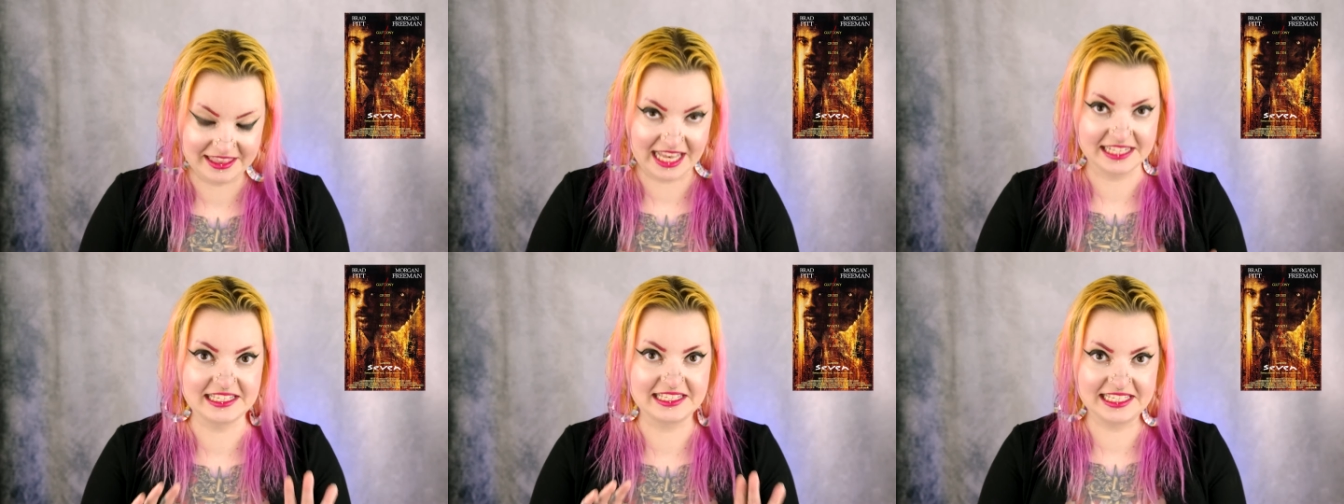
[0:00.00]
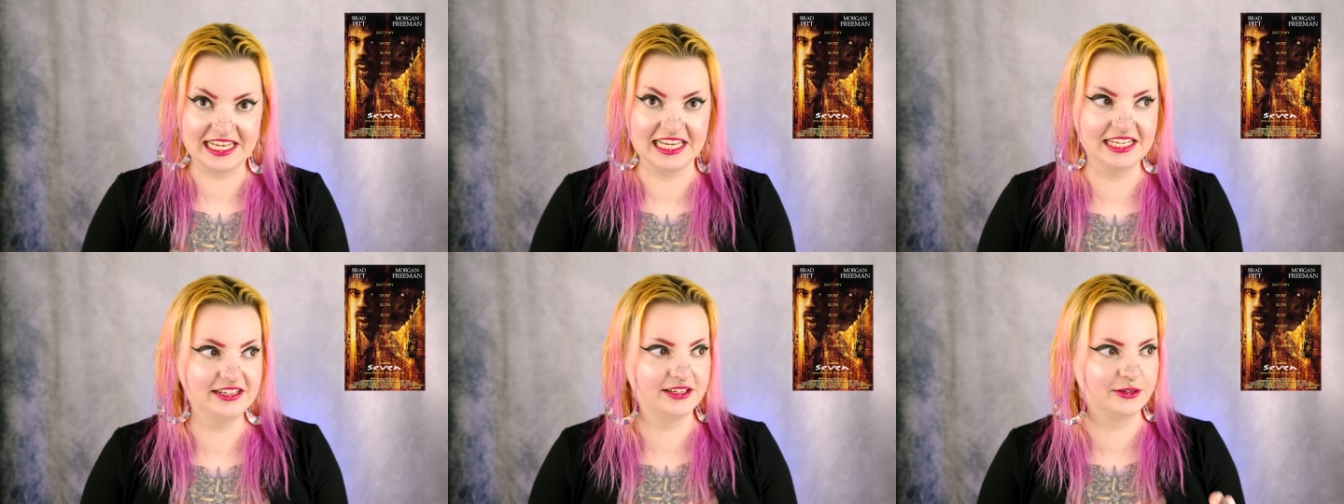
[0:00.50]
That
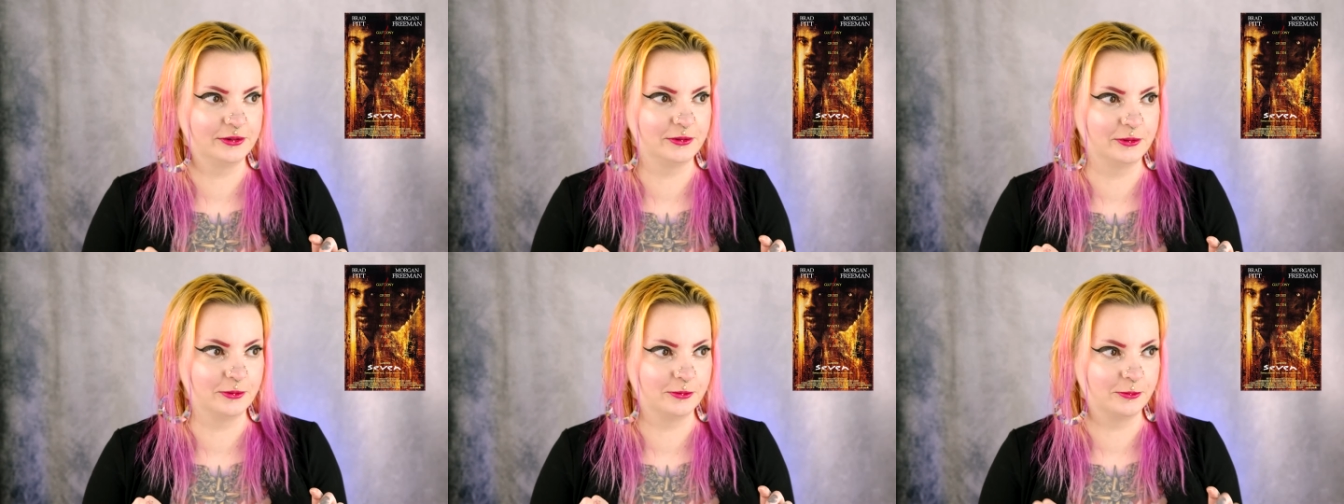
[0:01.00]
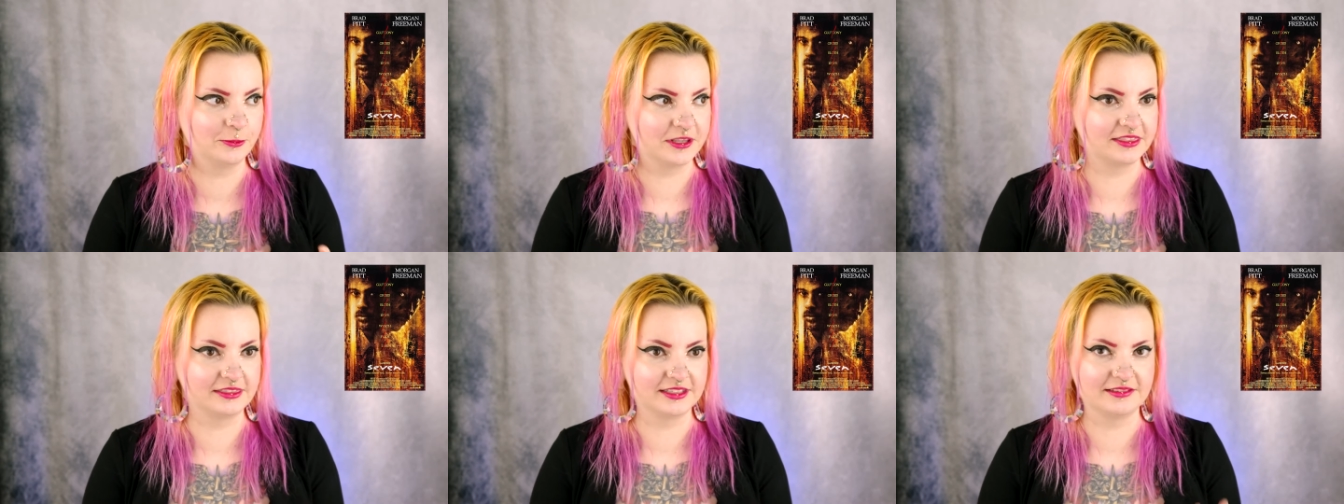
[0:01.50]
scene with
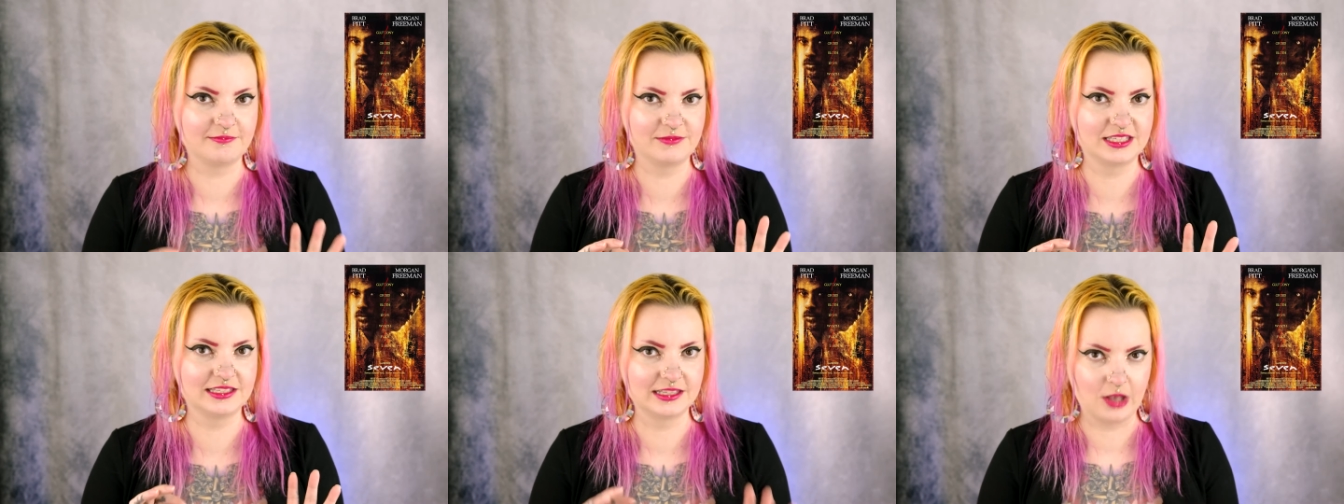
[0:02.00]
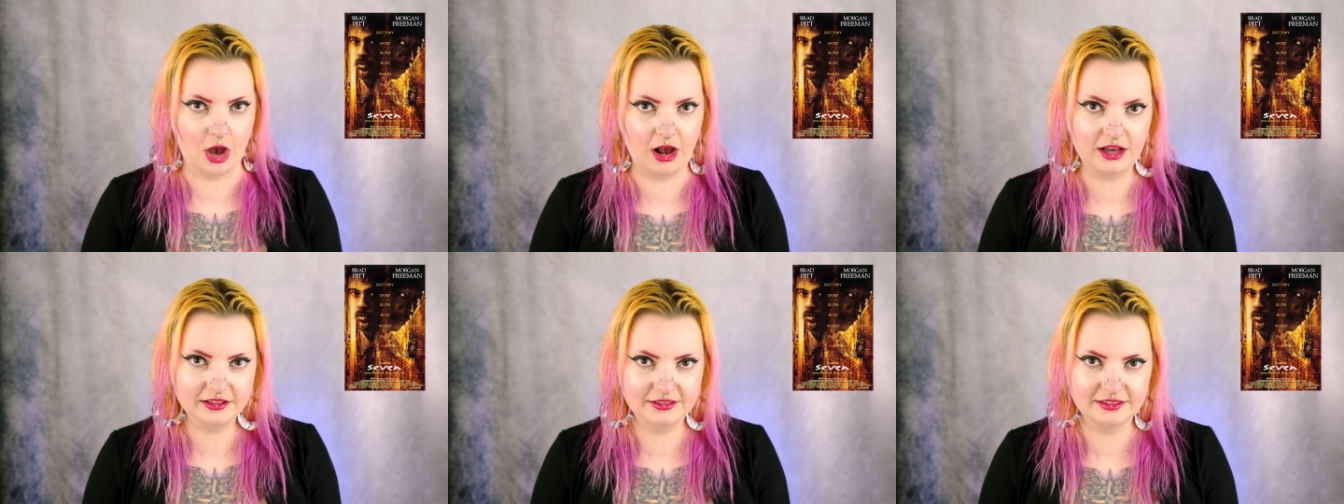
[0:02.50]
the
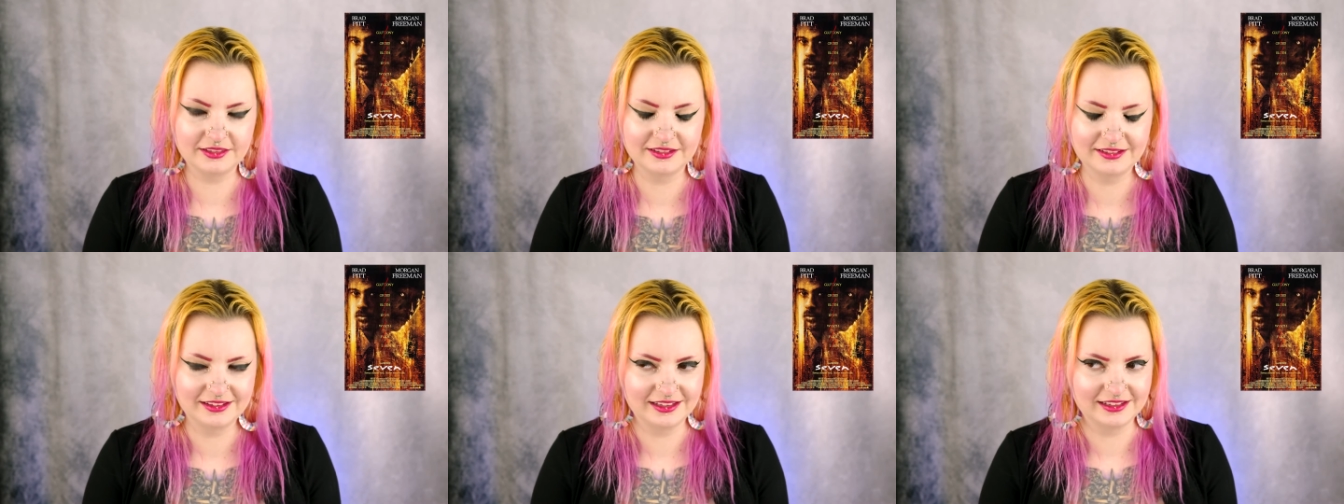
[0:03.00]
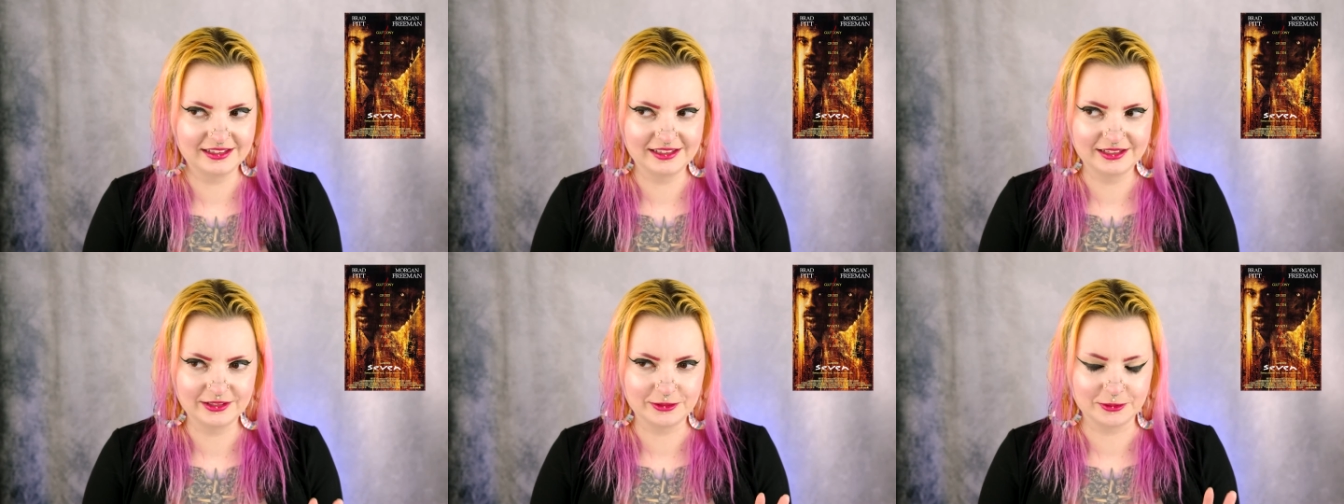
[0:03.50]
sloth
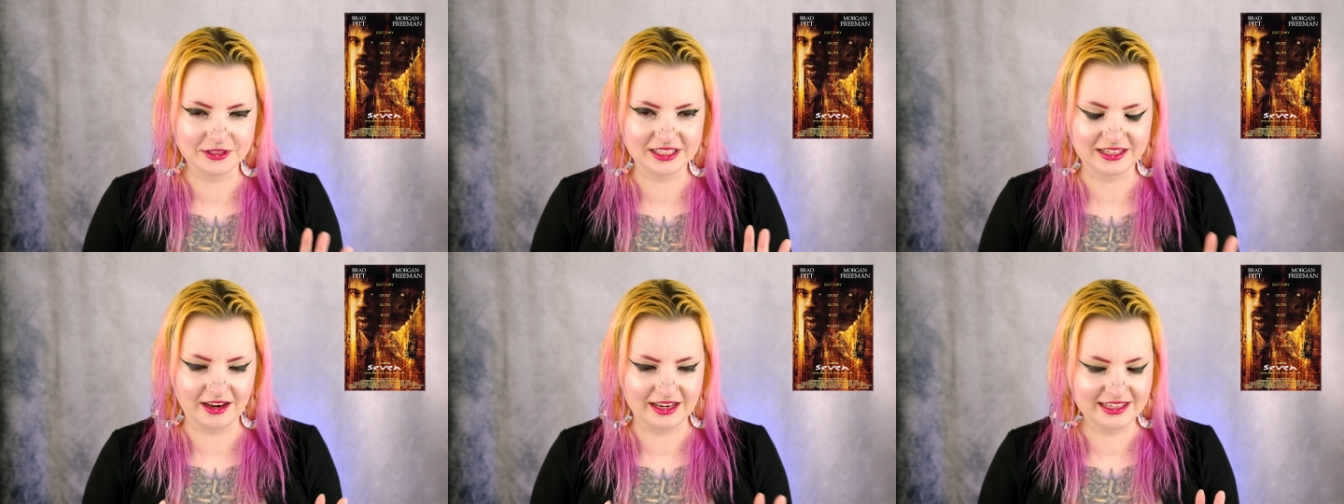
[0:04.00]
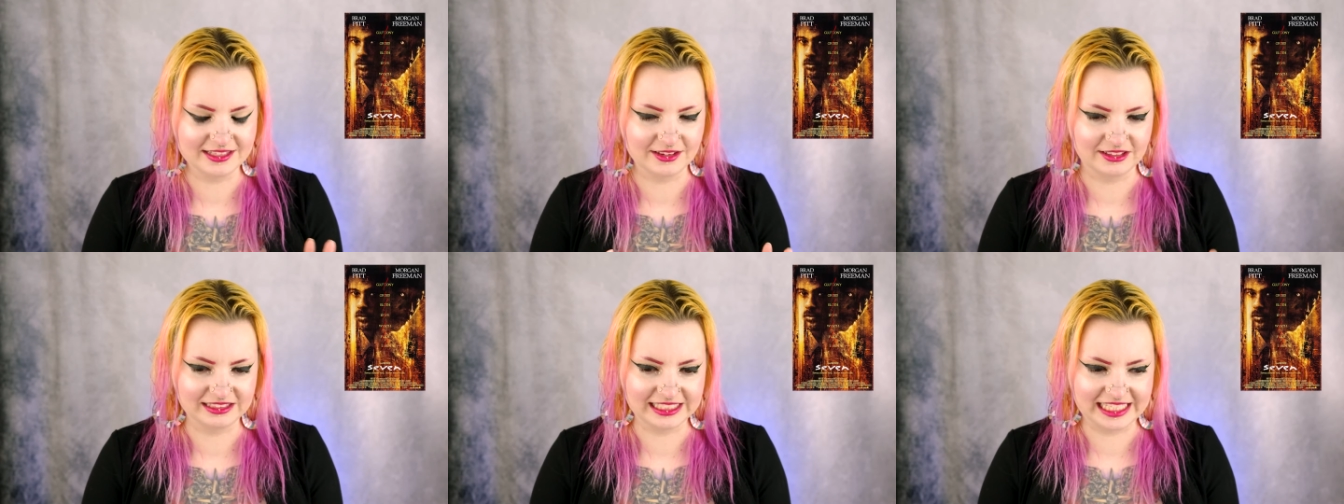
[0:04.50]
where the guy is
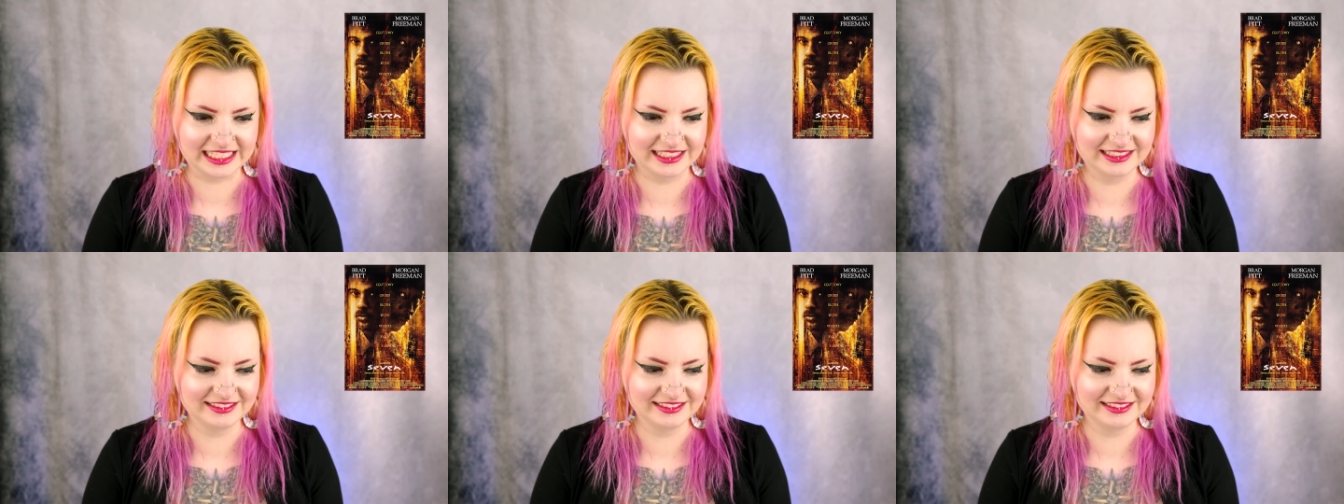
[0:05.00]
all like